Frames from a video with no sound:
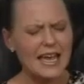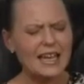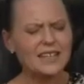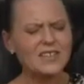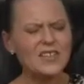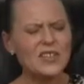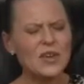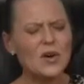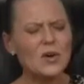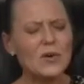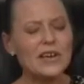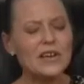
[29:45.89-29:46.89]
And
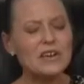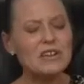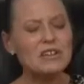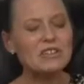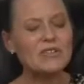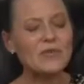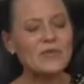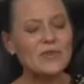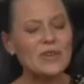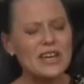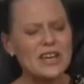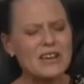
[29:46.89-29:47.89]
so it is
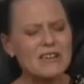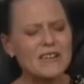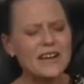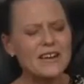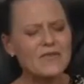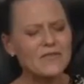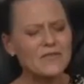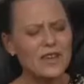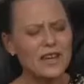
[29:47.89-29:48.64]
very,